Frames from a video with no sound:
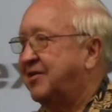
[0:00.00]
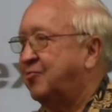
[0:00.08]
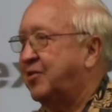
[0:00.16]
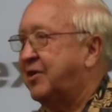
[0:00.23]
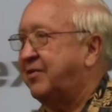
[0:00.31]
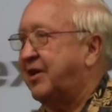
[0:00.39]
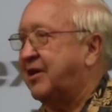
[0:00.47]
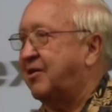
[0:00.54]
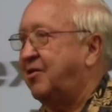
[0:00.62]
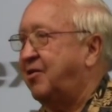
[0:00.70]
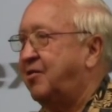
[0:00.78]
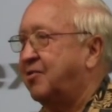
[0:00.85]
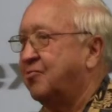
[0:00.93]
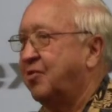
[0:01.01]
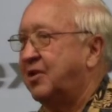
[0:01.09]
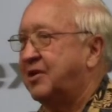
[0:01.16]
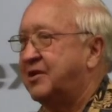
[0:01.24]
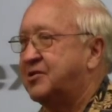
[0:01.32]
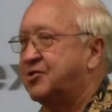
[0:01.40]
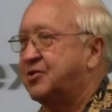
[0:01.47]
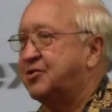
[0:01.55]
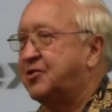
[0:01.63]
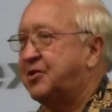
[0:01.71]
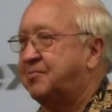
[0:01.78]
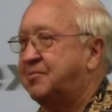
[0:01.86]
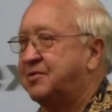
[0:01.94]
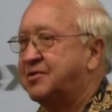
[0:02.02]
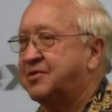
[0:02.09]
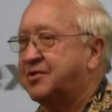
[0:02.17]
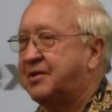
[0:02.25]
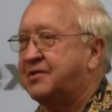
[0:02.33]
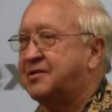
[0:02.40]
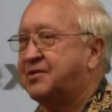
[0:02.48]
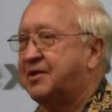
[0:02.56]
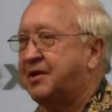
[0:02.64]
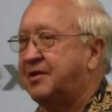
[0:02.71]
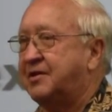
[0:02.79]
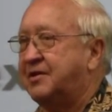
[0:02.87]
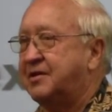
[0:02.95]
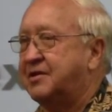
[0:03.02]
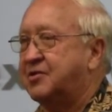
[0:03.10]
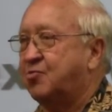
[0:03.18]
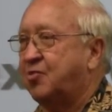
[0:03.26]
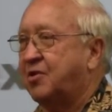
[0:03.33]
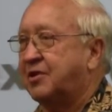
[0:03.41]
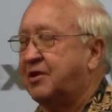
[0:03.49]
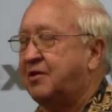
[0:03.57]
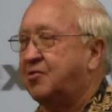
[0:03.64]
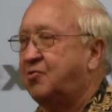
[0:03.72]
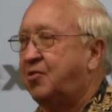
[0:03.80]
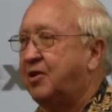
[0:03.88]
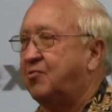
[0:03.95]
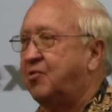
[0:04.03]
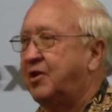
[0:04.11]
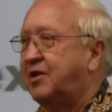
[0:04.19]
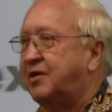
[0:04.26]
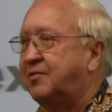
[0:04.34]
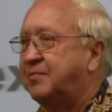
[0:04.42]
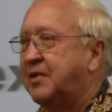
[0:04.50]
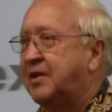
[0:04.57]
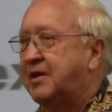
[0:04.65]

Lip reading: And we've had a long relationship since then. It's worked out quite well.